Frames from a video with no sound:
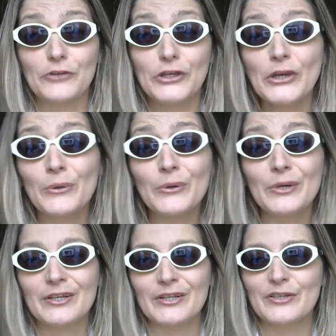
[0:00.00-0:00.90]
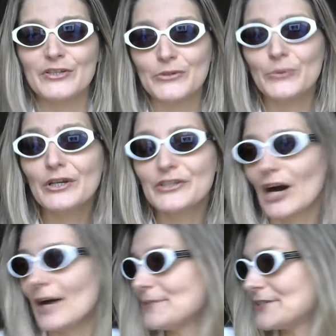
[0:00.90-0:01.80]
you to
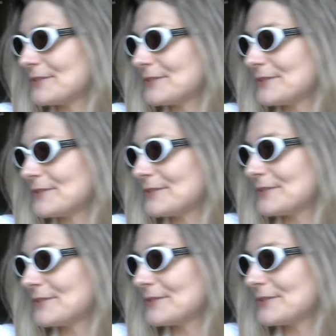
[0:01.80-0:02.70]
adopt, I